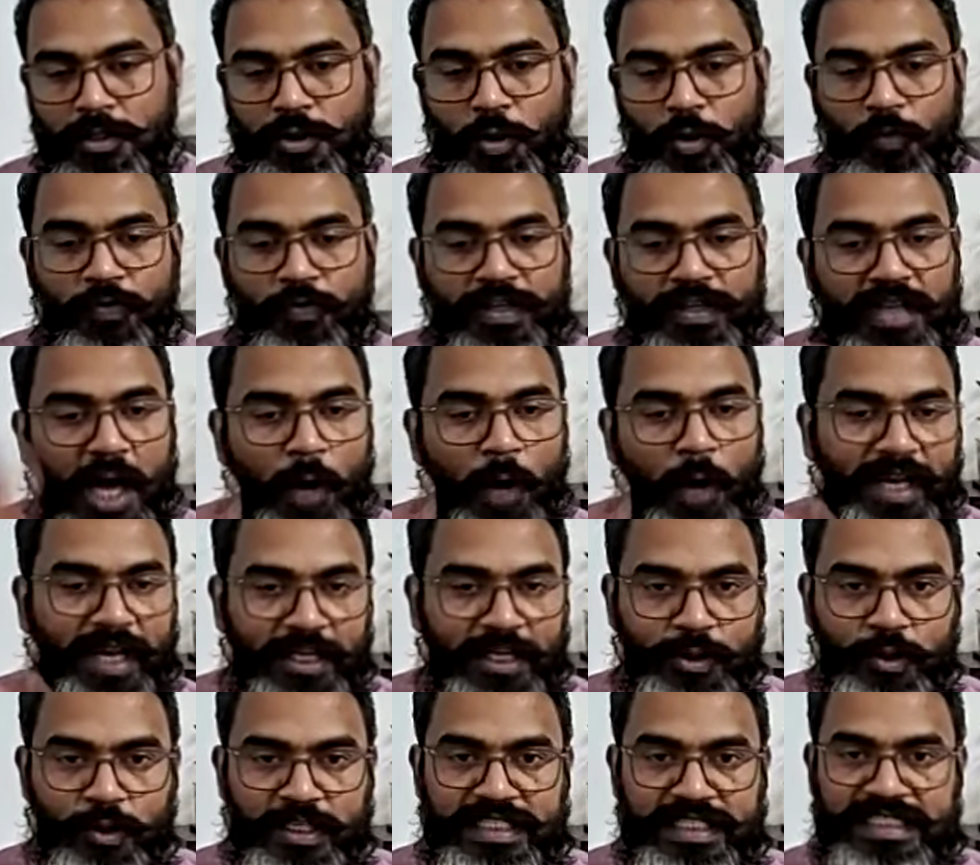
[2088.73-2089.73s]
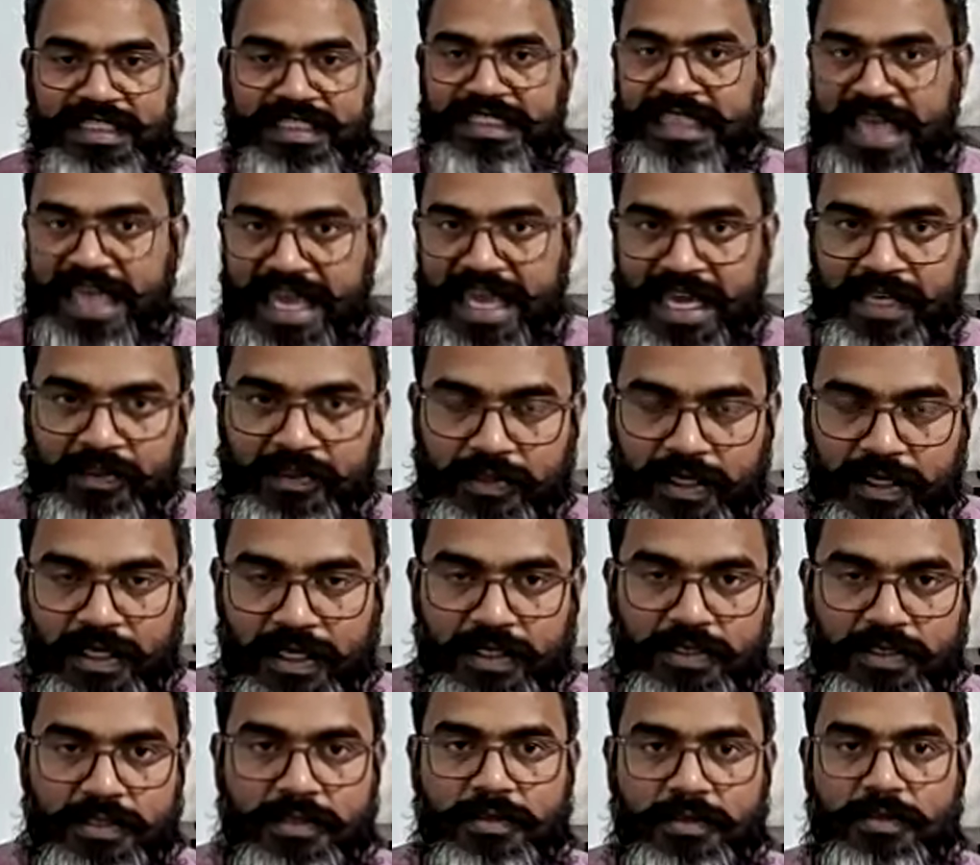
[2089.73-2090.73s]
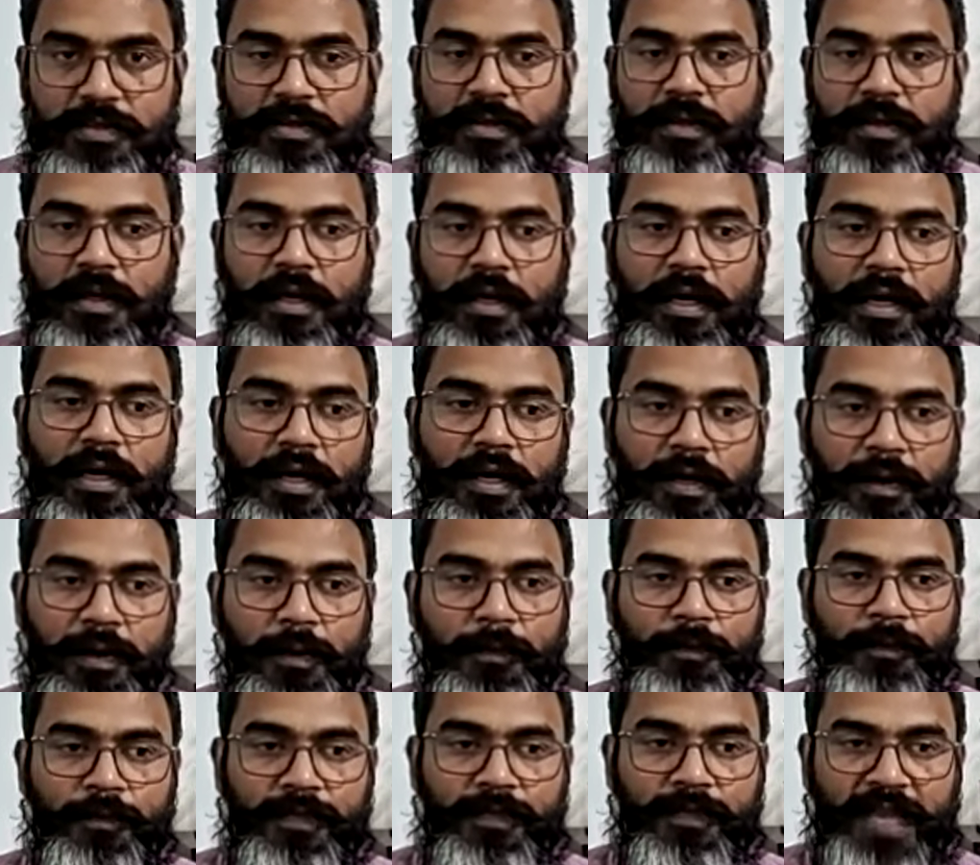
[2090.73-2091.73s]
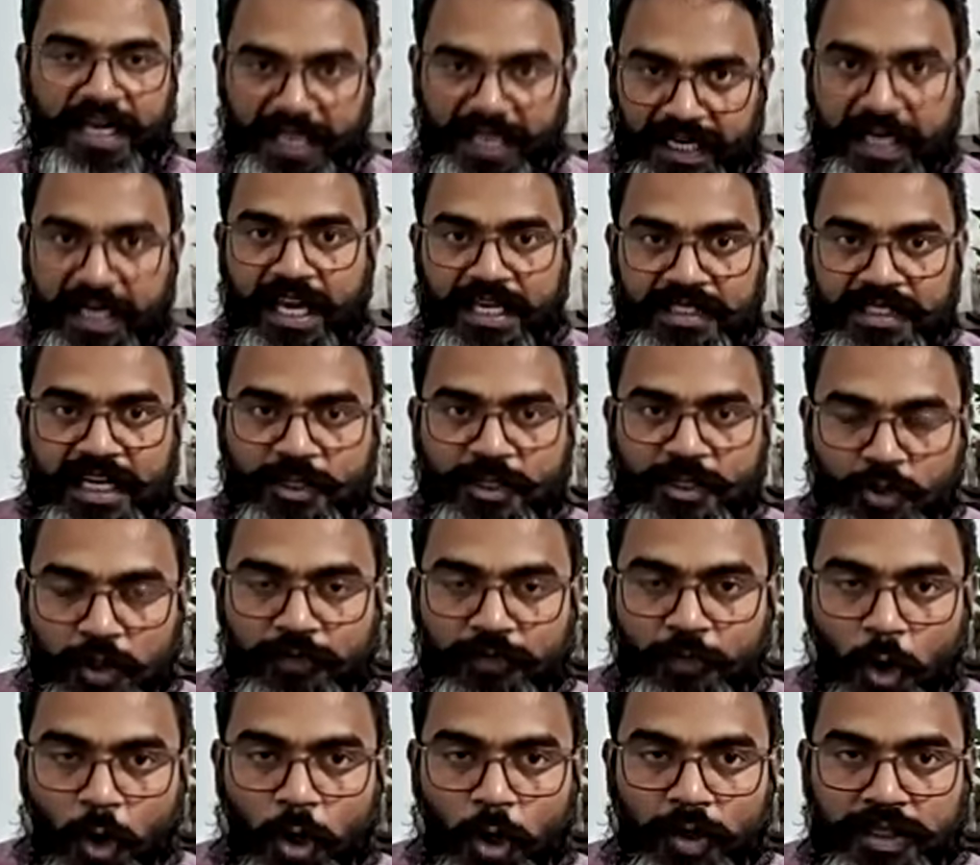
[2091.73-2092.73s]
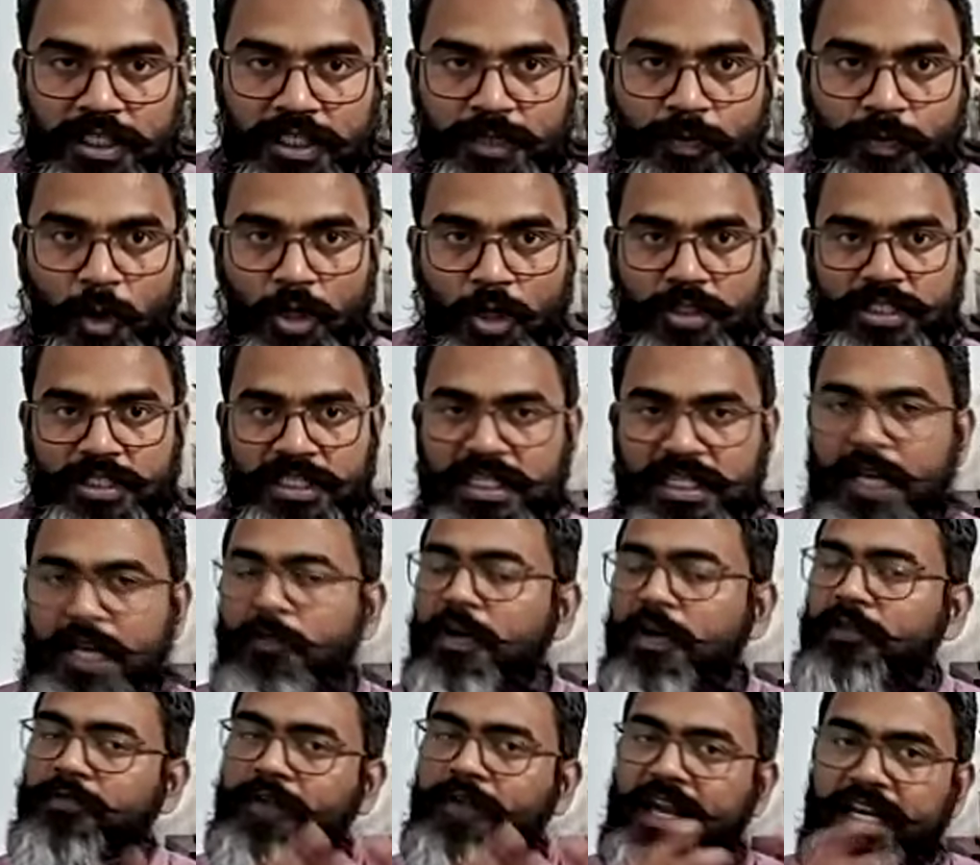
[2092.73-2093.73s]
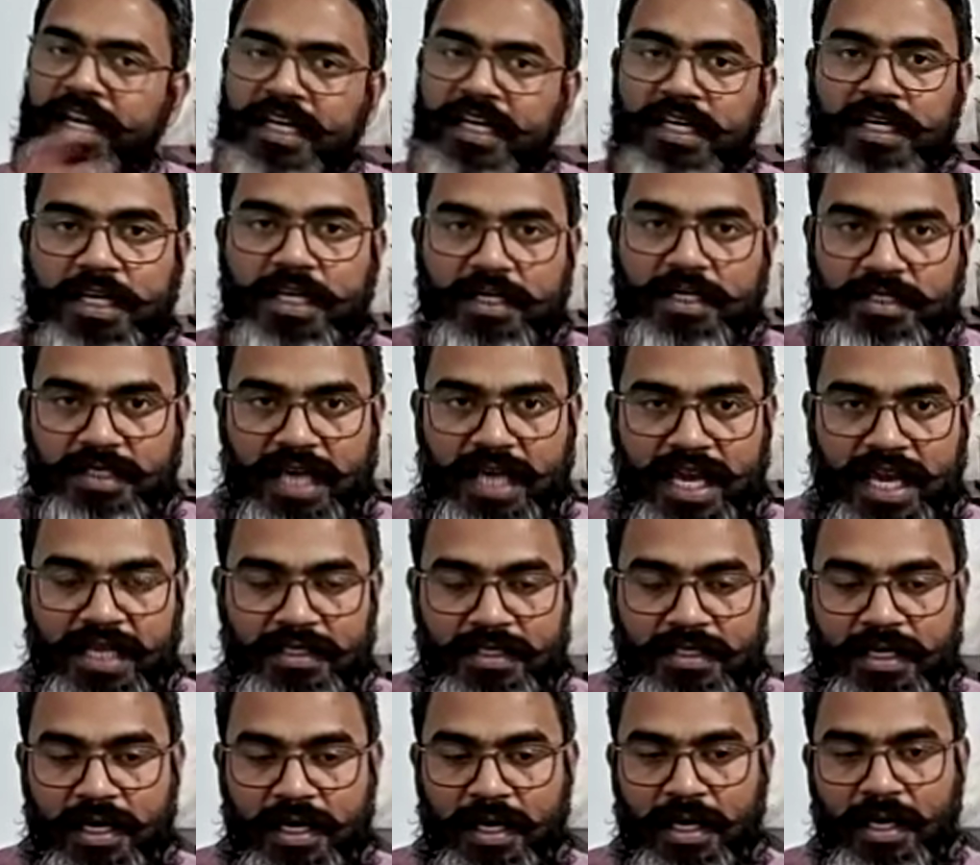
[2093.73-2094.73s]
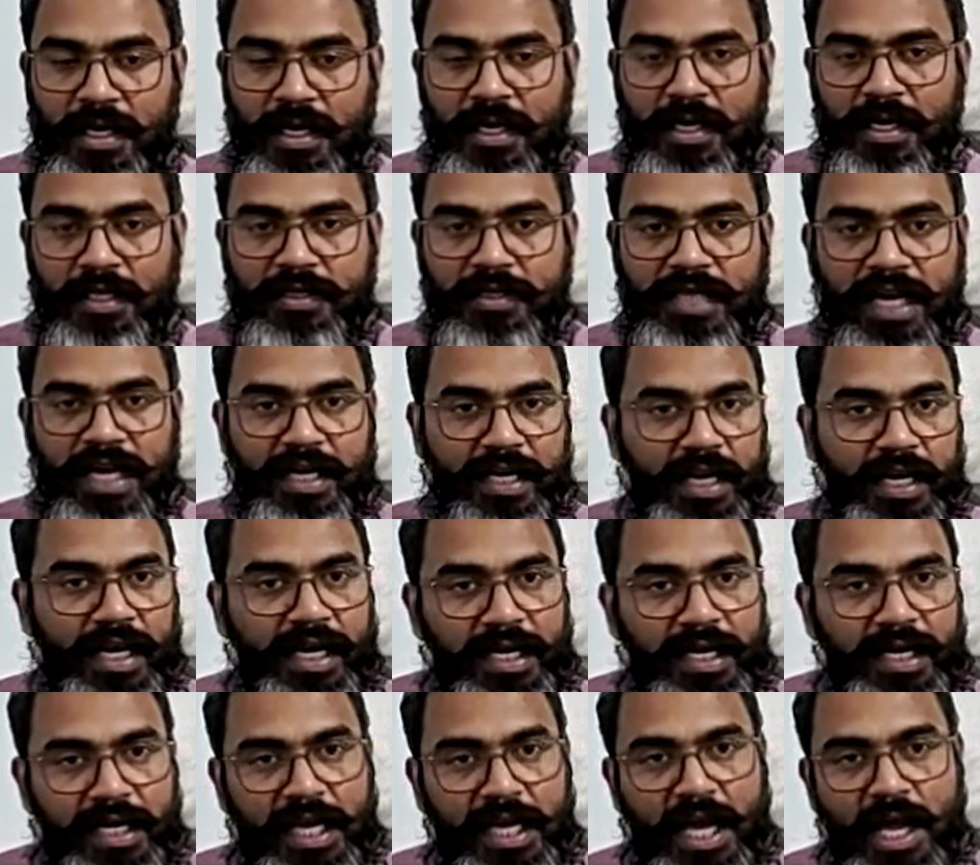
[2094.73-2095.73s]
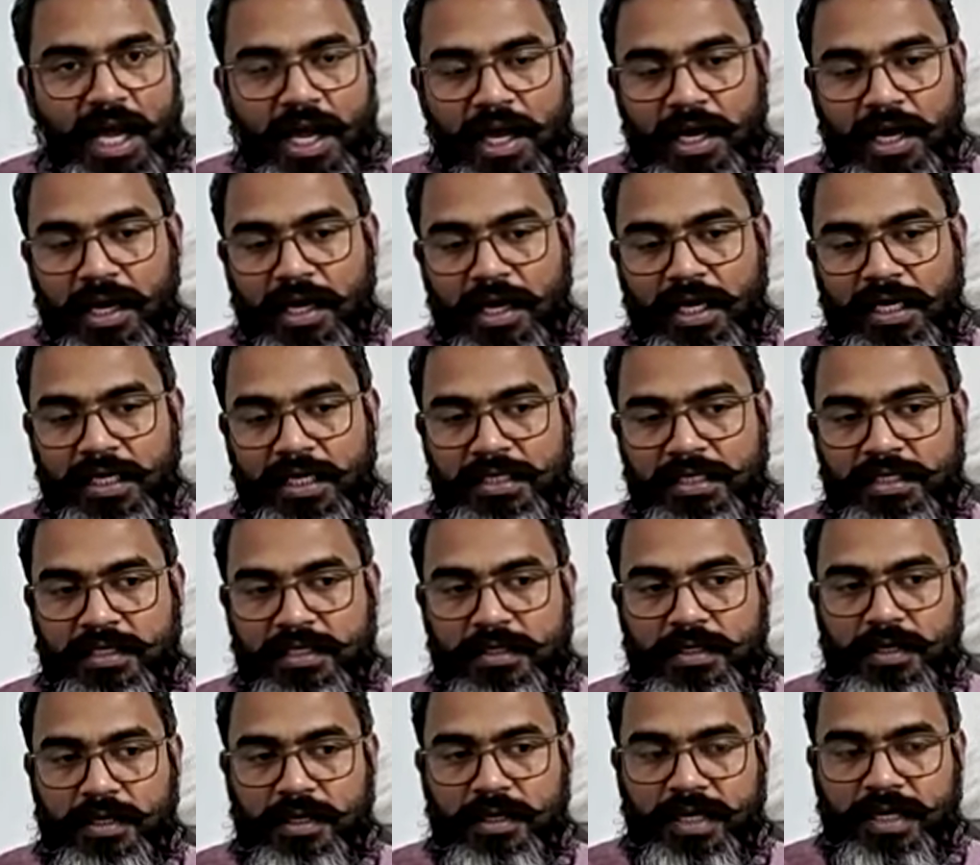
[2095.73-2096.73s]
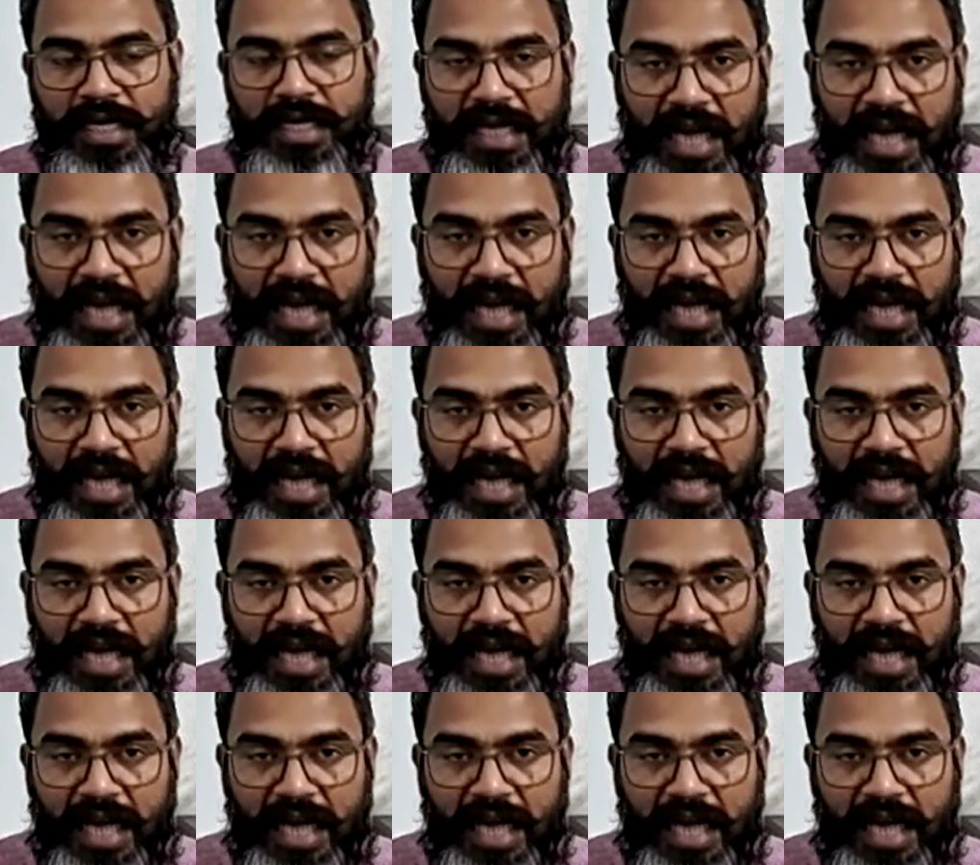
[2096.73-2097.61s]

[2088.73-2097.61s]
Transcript: So without actually saying this, that India is actually following this policy, there were very clear signs that India is relying